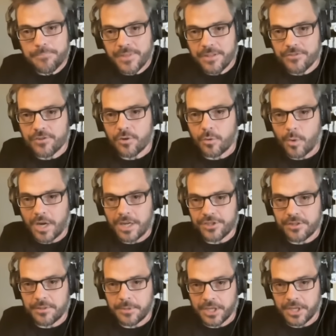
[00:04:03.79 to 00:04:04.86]
So watch
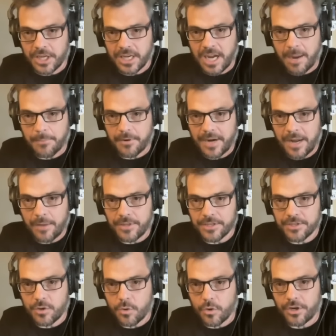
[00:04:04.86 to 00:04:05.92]
them. They're going to come around this
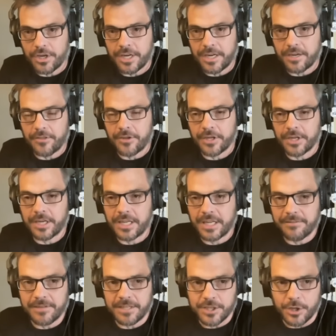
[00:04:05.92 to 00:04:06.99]
corner here. They're going to
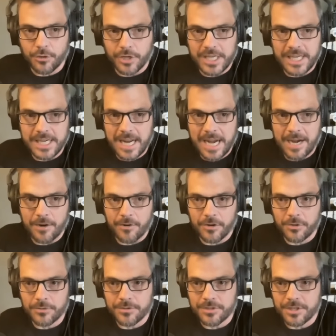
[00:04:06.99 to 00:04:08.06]
give us green
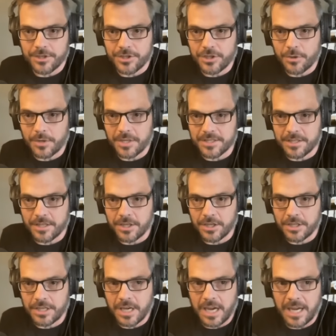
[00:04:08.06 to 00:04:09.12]
arrows to show us the
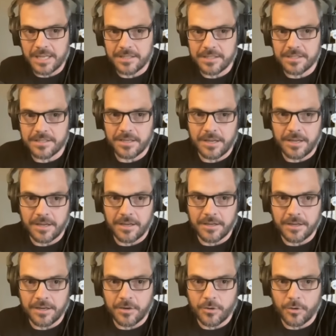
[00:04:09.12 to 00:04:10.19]
good guys,
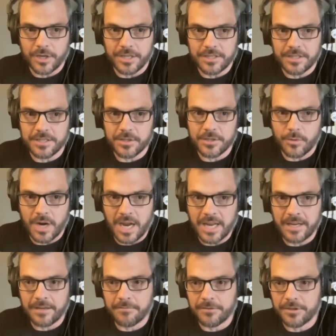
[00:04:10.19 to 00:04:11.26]
according to
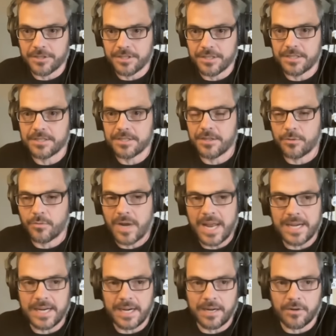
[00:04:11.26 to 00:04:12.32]
Soraya, versus the
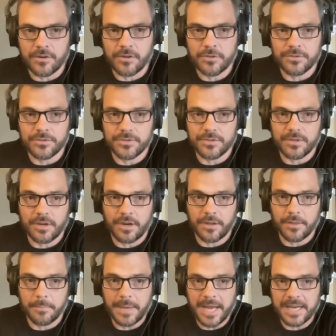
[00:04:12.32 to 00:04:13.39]
red arrows,
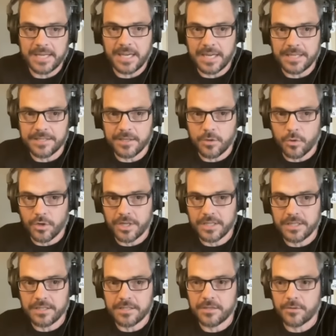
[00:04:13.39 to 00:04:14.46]
the bad guys, according to
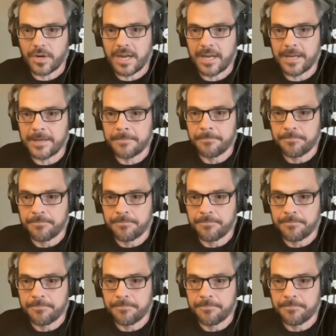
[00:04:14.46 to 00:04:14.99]
Soraya.